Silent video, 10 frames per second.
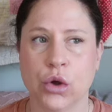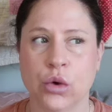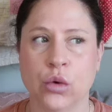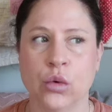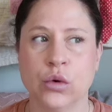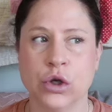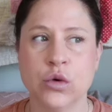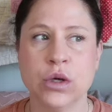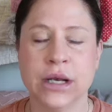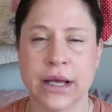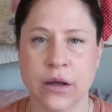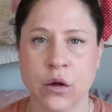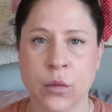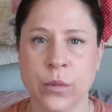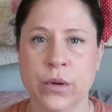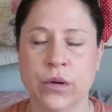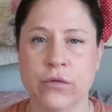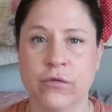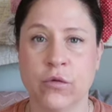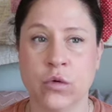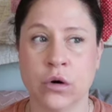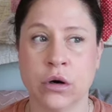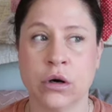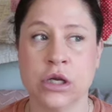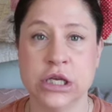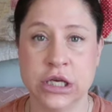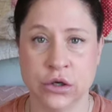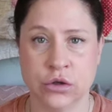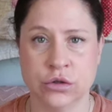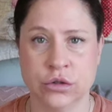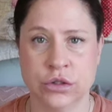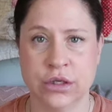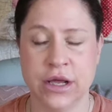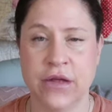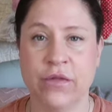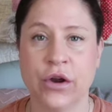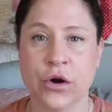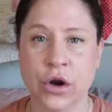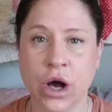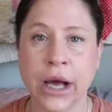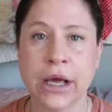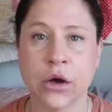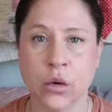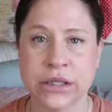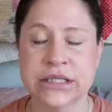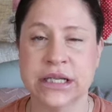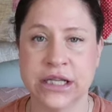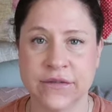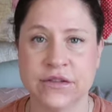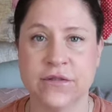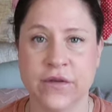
who you could help for years, and they're not going to lift a